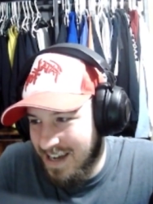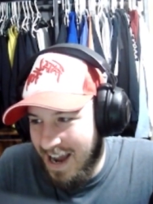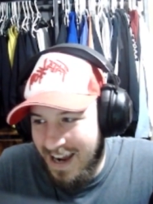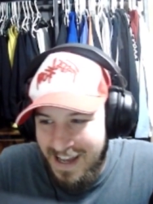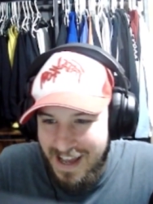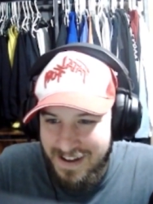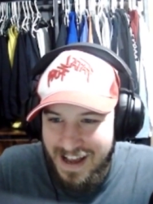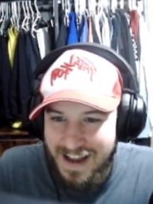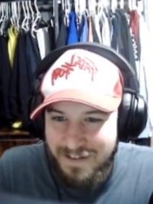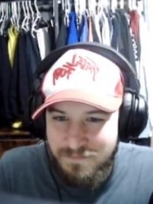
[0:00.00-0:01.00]

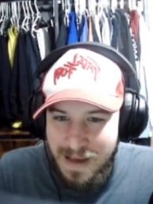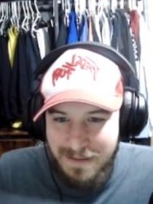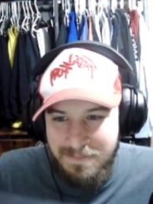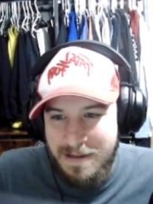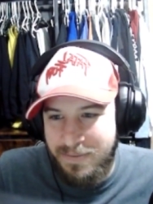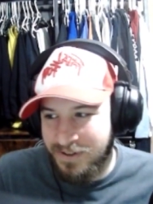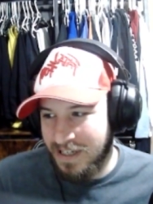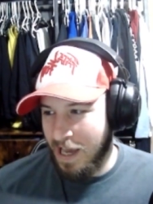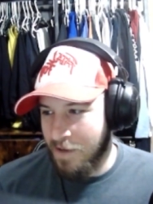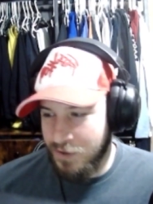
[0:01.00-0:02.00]
I've met people
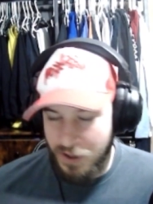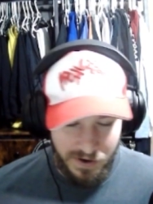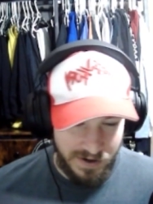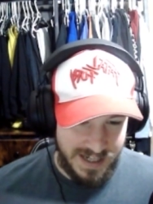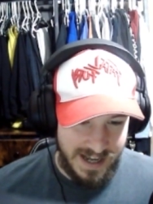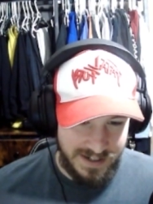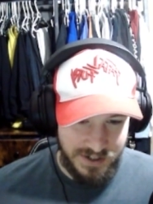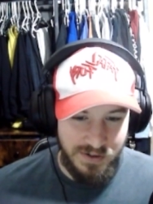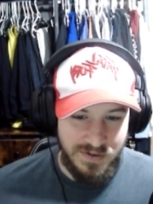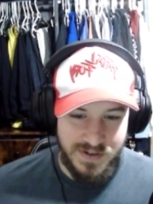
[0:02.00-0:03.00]
that have Joker
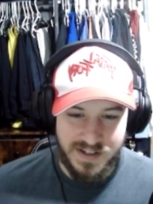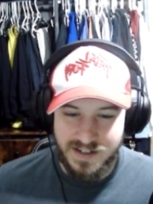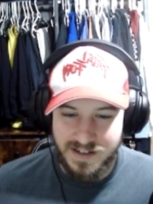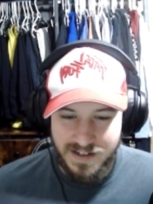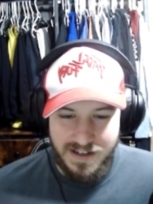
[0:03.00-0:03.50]
tattoos,